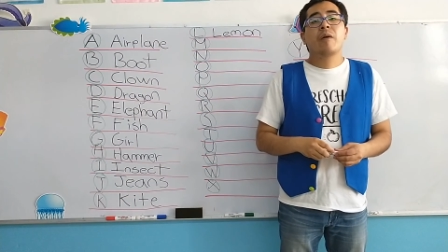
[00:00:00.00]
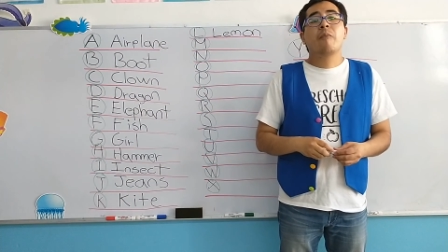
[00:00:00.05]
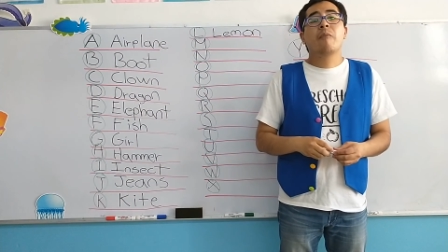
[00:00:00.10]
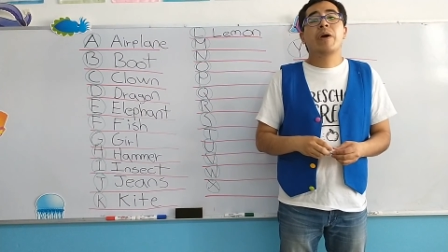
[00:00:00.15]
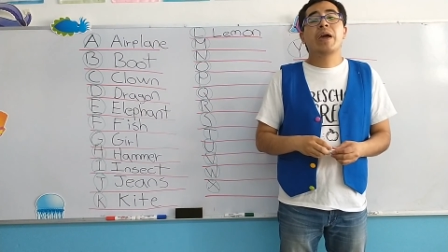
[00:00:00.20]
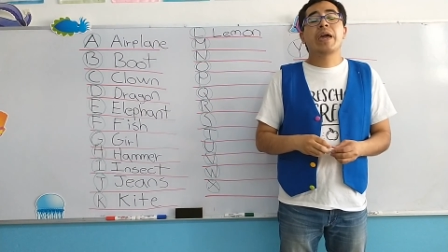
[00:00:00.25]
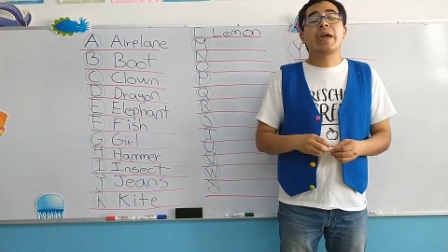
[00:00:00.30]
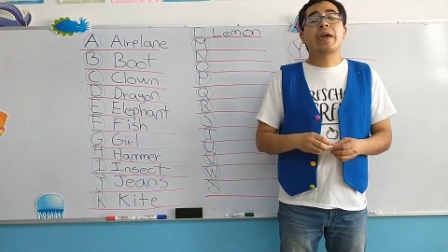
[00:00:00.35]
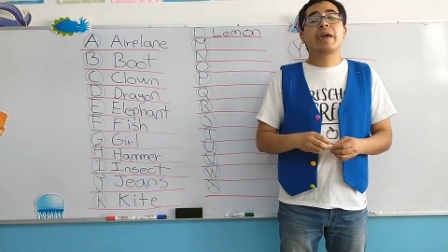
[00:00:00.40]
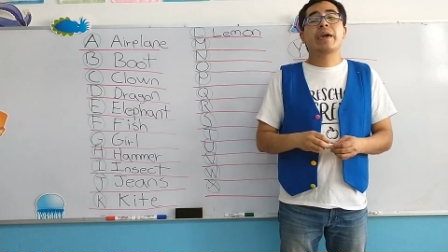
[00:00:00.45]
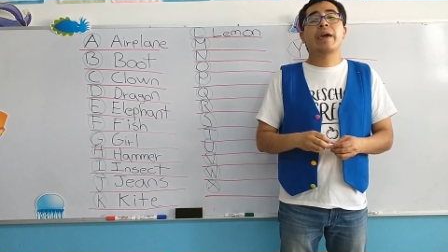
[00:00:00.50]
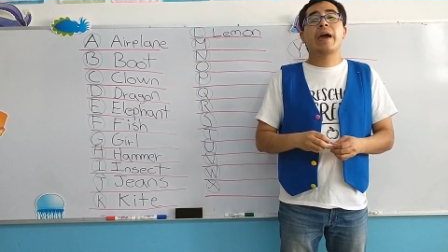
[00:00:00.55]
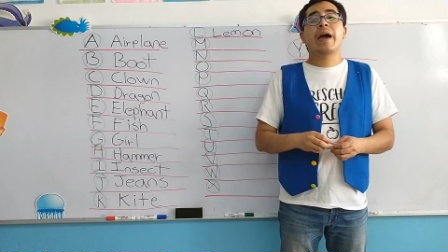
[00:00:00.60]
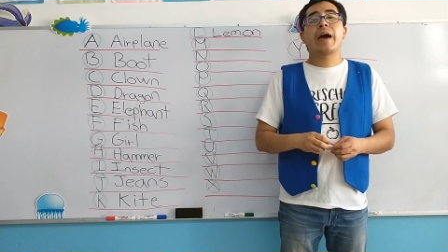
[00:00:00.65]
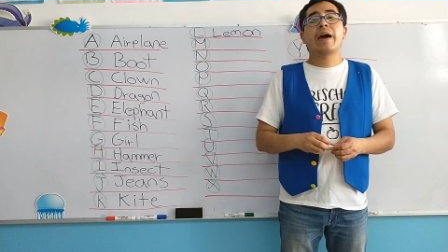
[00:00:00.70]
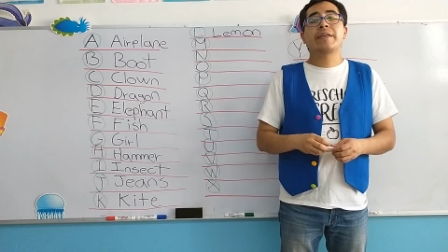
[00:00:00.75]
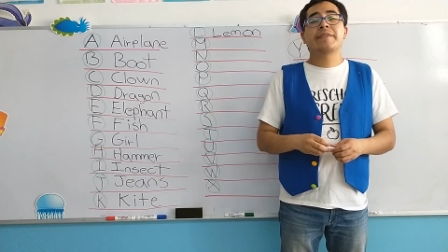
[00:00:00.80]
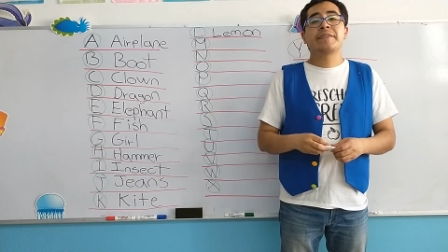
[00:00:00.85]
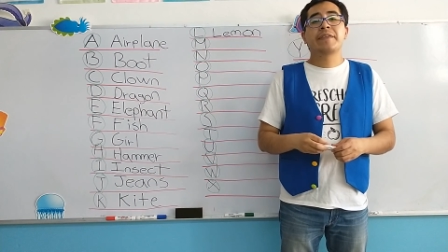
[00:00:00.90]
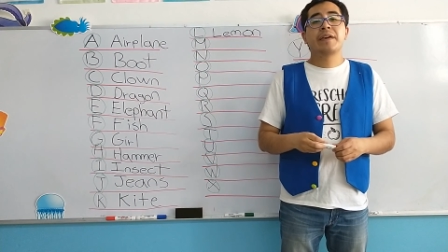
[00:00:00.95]
we
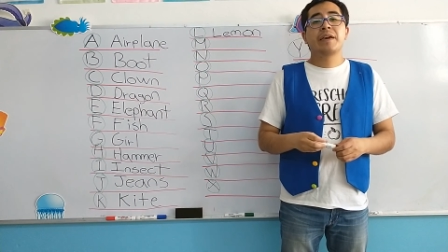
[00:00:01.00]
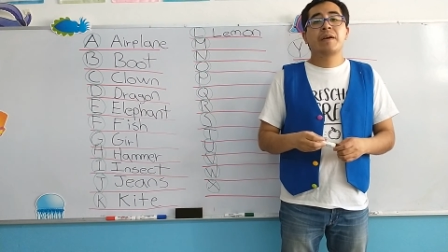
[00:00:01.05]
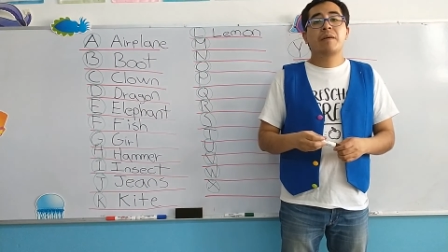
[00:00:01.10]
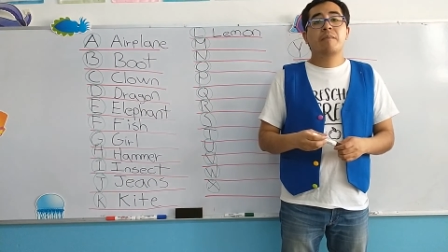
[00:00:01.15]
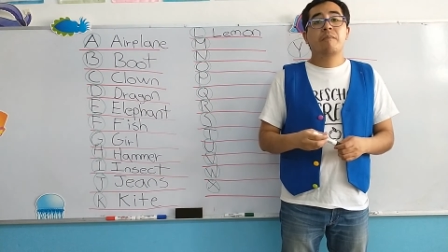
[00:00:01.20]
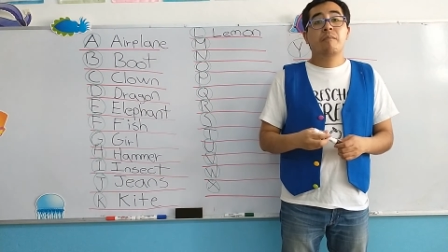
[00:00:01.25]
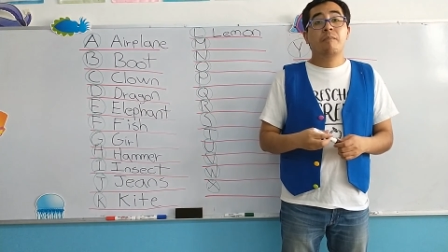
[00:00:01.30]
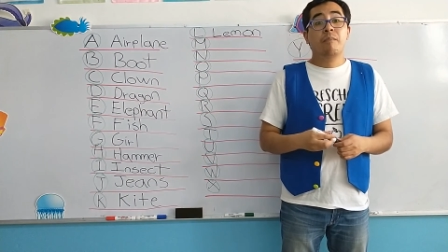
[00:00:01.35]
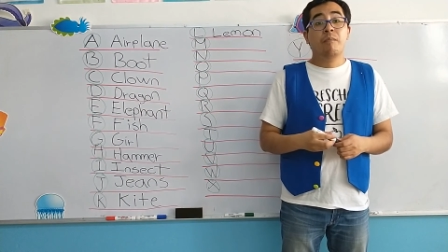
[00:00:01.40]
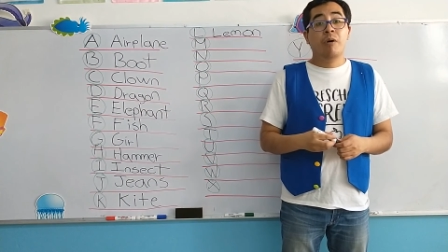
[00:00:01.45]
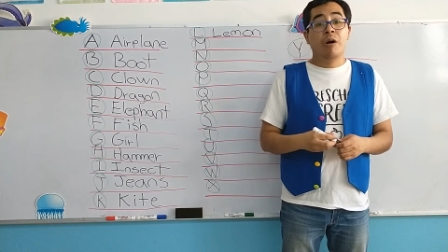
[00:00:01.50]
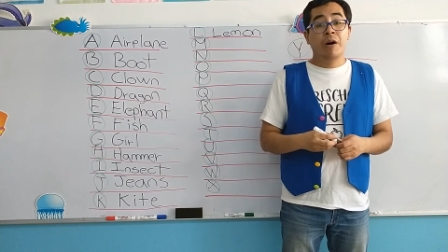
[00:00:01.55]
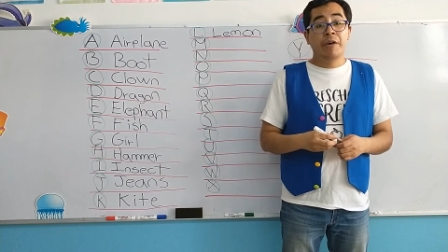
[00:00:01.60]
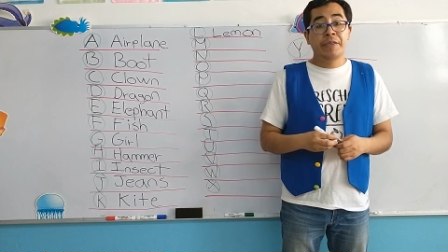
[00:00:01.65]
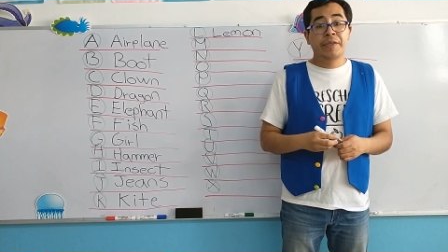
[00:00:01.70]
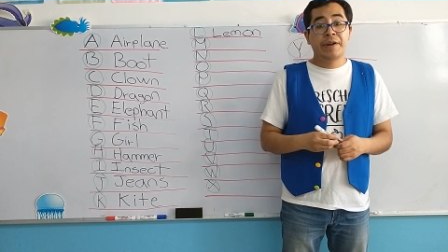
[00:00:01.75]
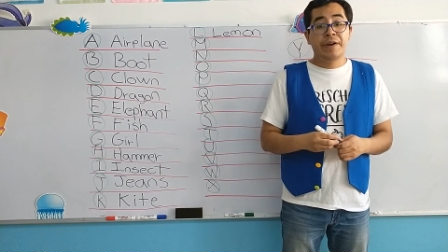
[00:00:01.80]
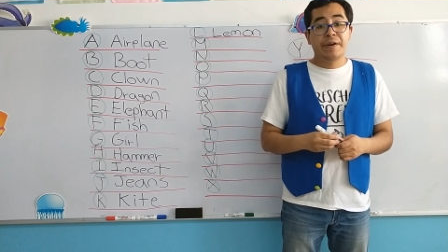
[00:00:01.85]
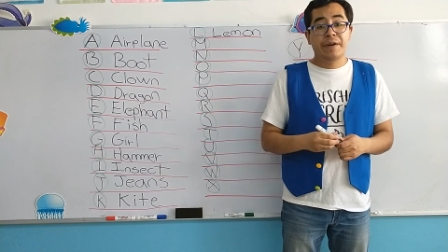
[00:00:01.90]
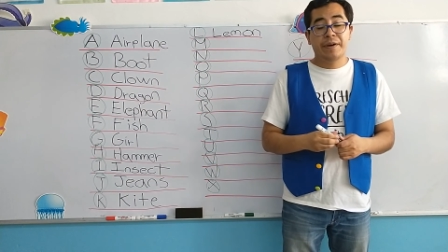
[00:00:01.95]
had
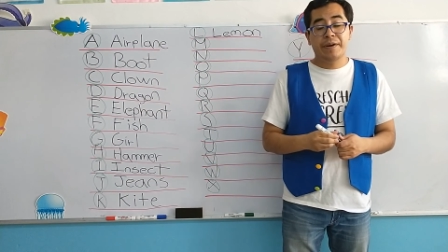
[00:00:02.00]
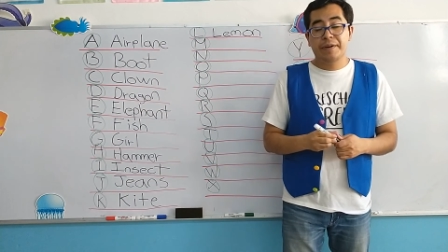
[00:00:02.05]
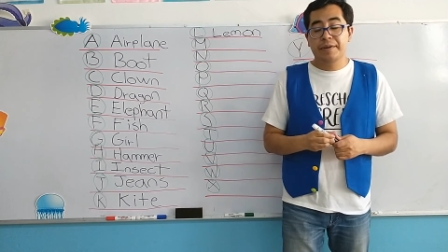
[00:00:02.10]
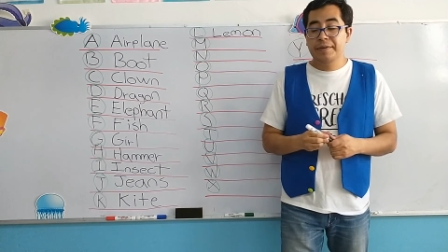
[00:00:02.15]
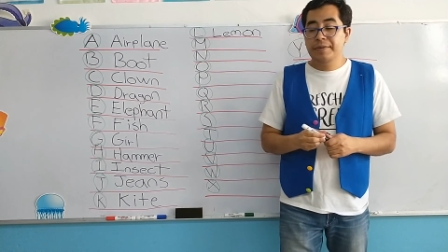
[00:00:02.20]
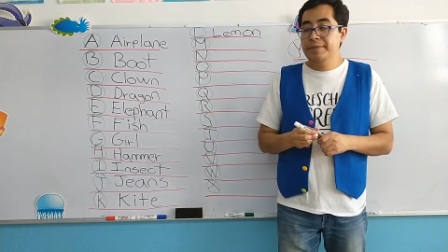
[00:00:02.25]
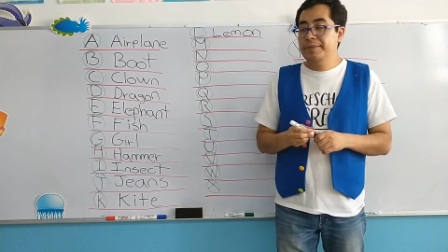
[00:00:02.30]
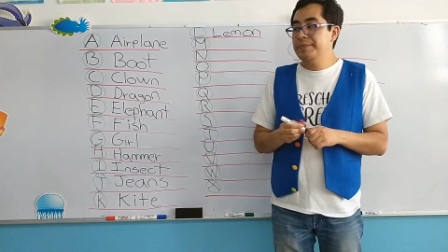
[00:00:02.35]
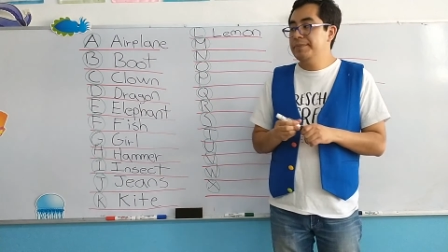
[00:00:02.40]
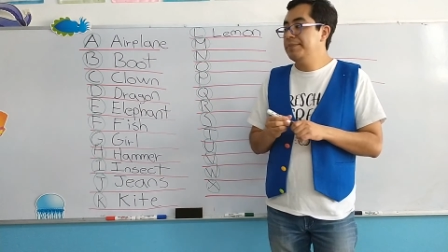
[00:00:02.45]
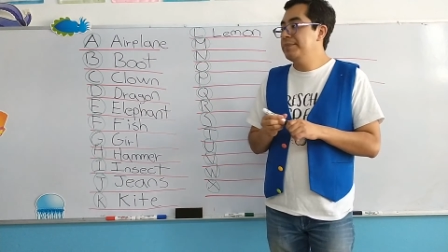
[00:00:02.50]
mother.